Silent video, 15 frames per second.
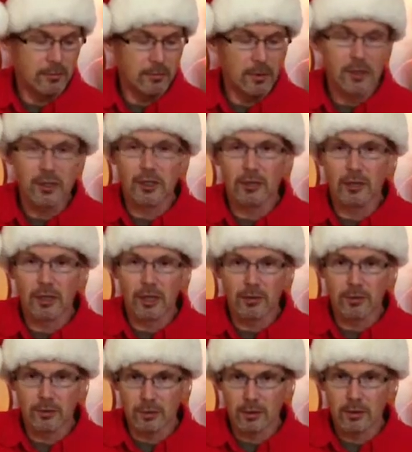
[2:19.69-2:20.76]
It's
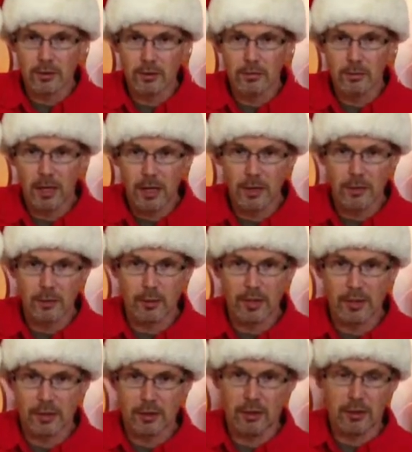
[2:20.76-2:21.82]
another minor
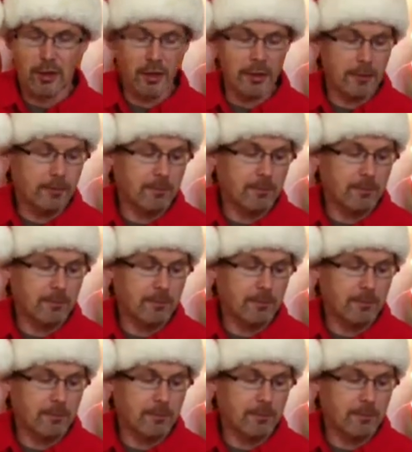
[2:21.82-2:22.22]
pentatonic,